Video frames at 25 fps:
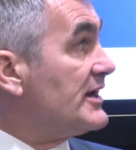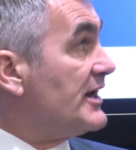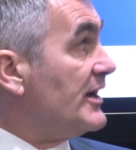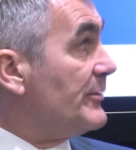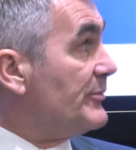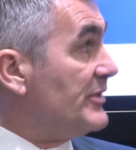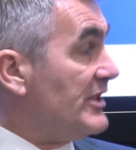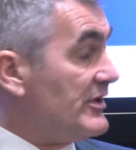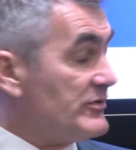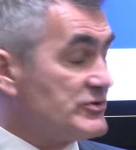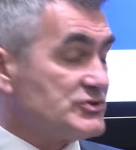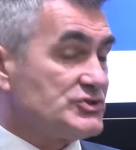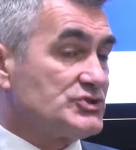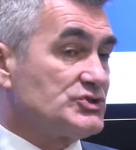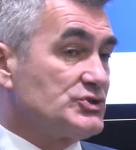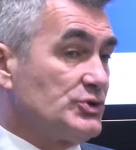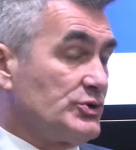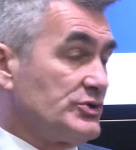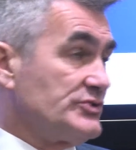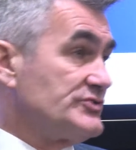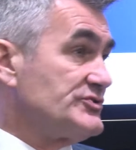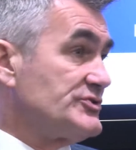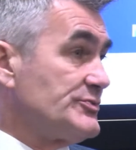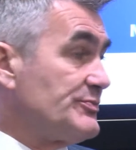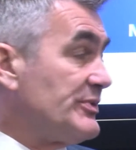I mean, there is a
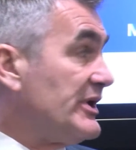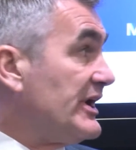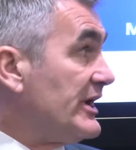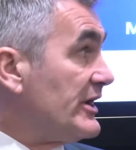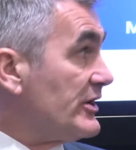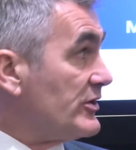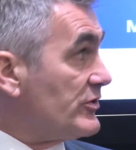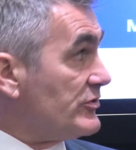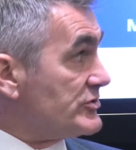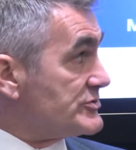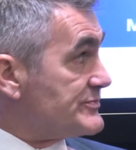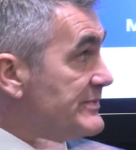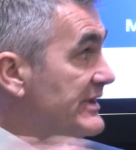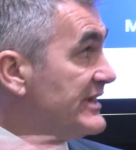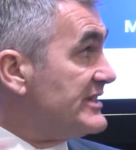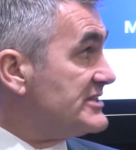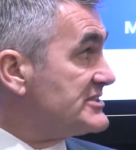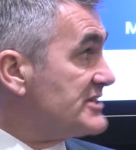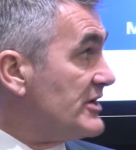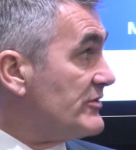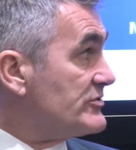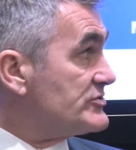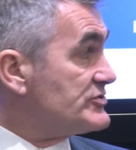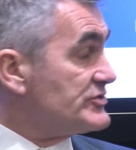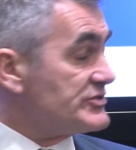shortage of supply across many
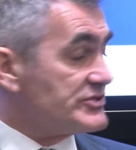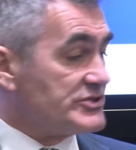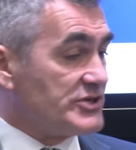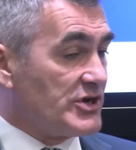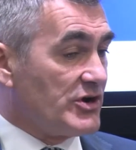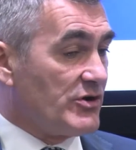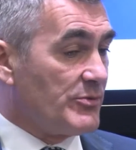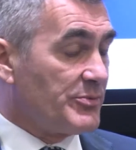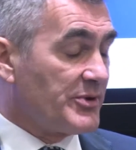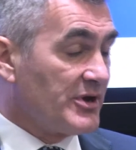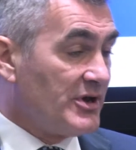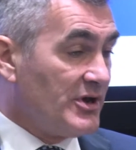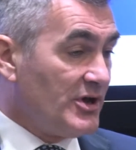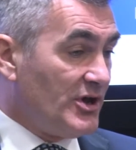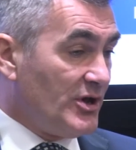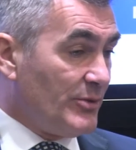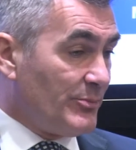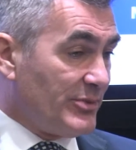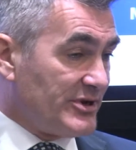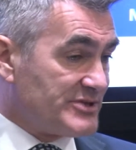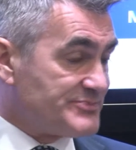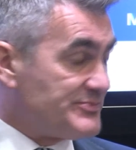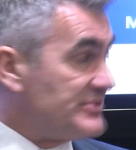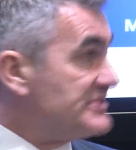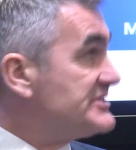territories in Europe,
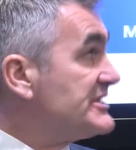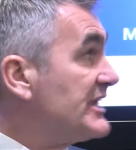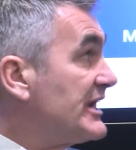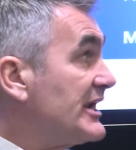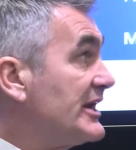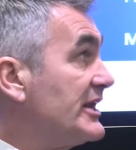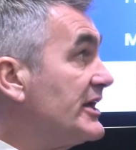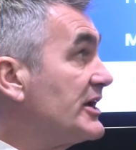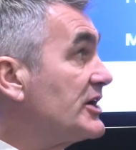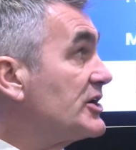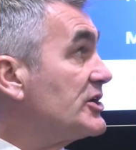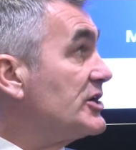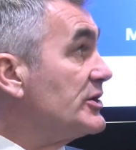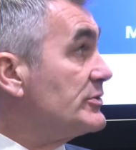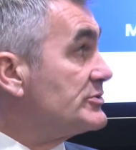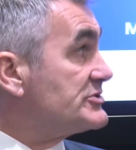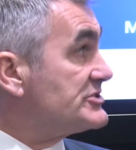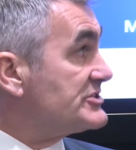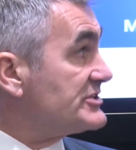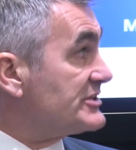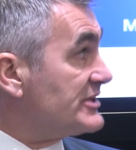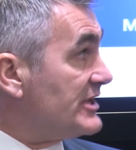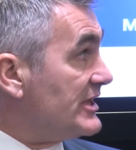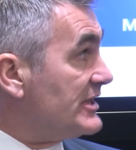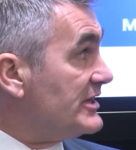but it's particularly
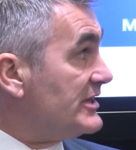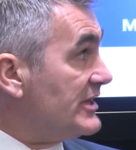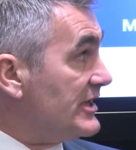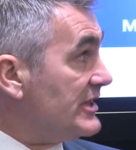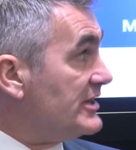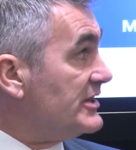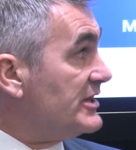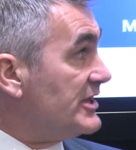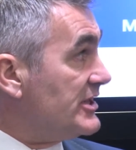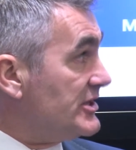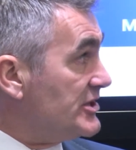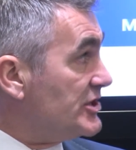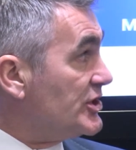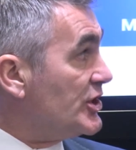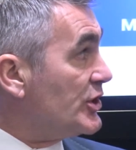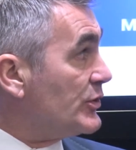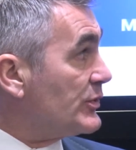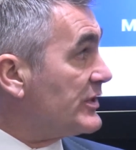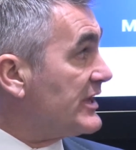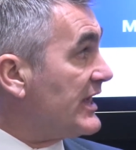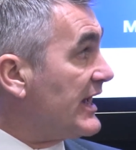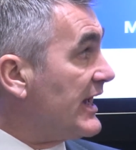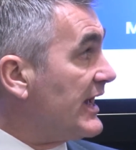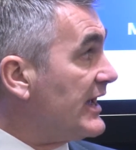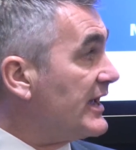acute in the
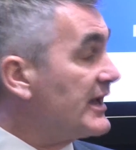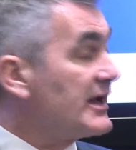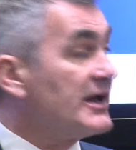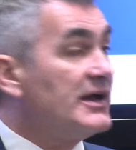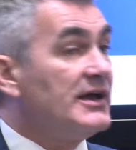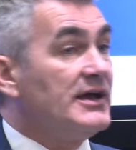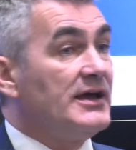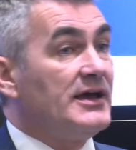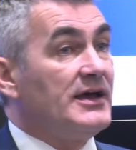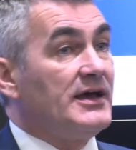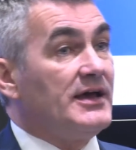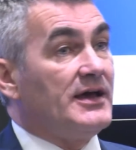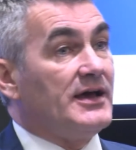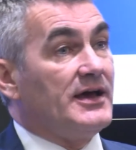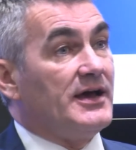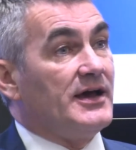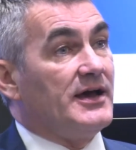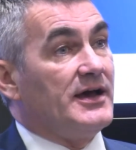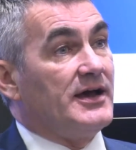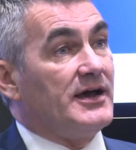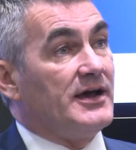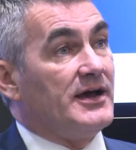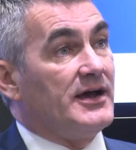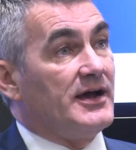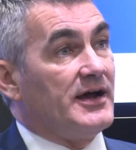UK.
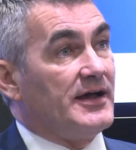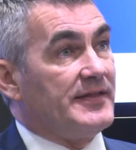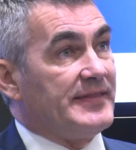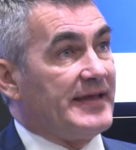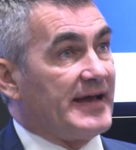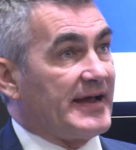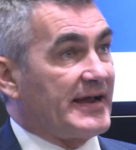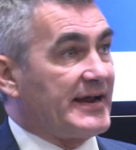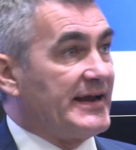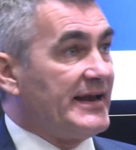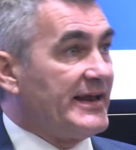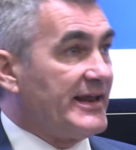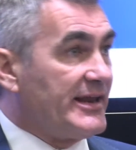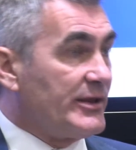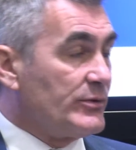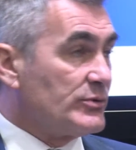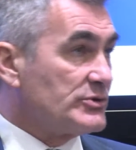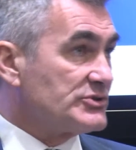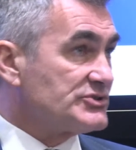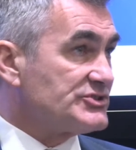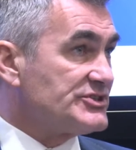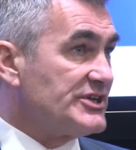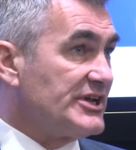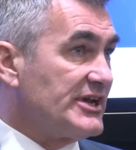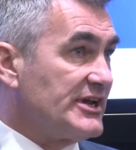And that clearly
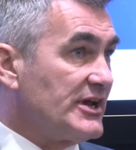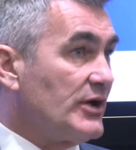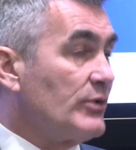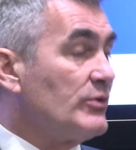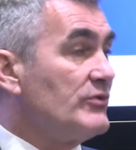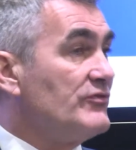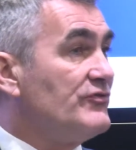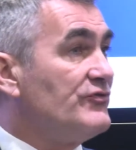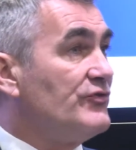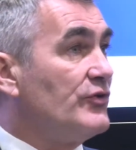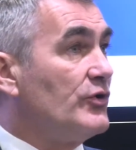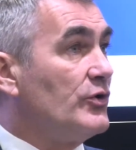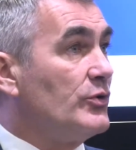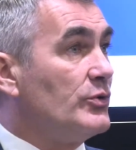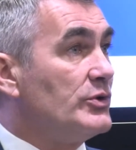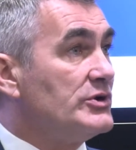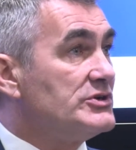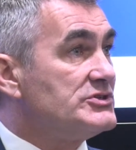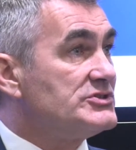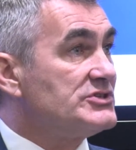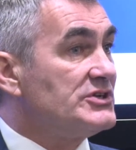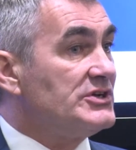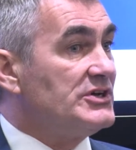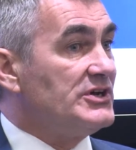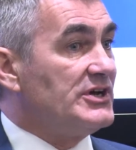we'll see going
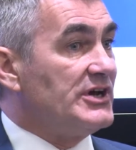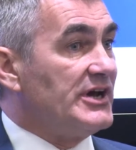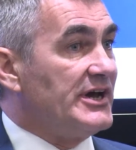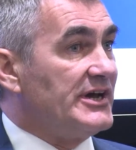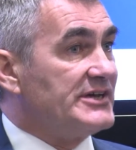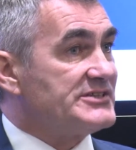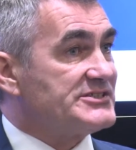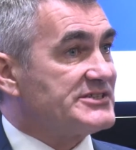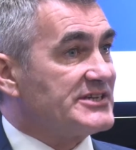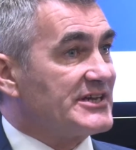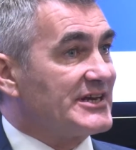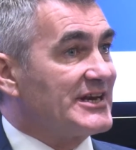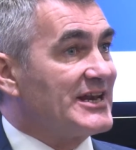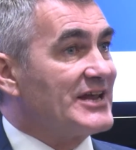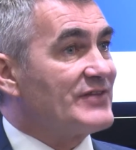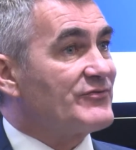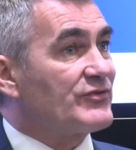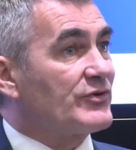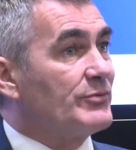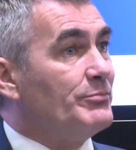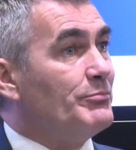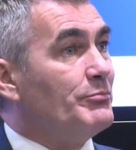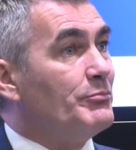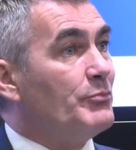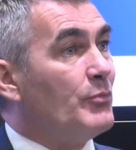forward,
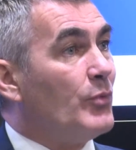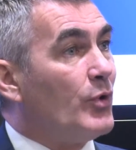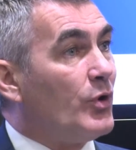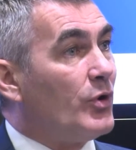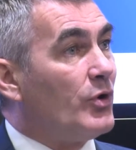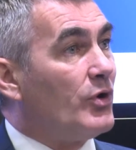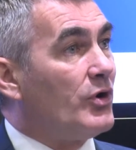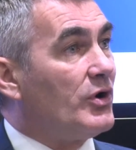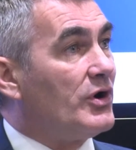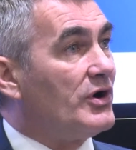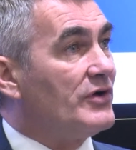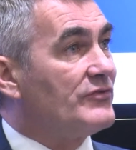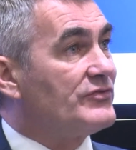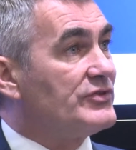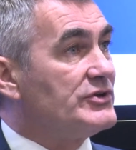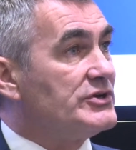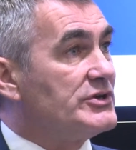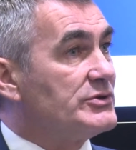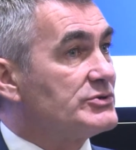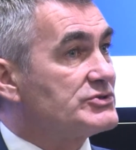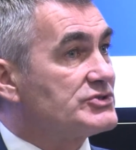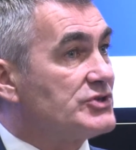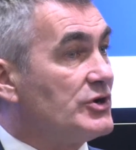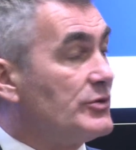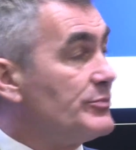significant more of the
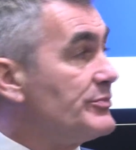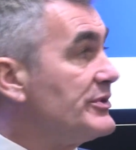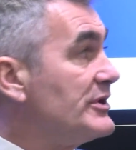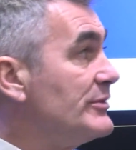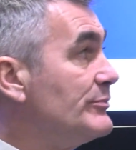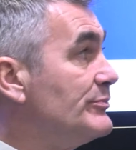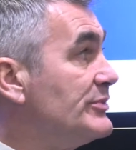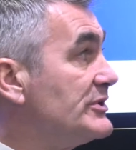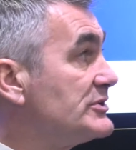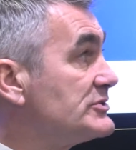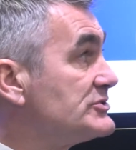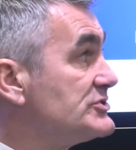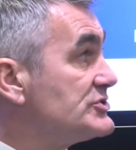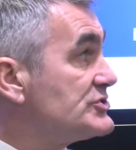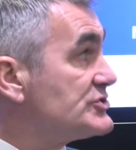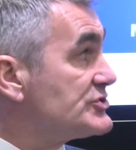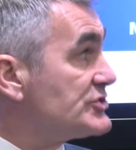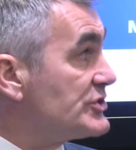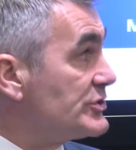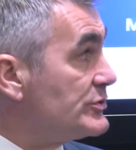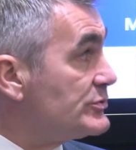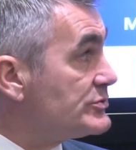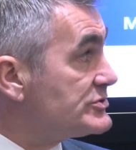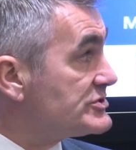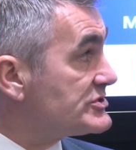new stock being built to
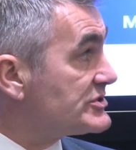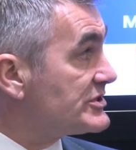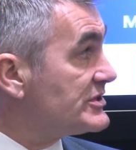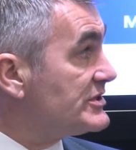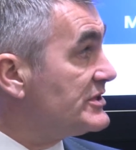suit.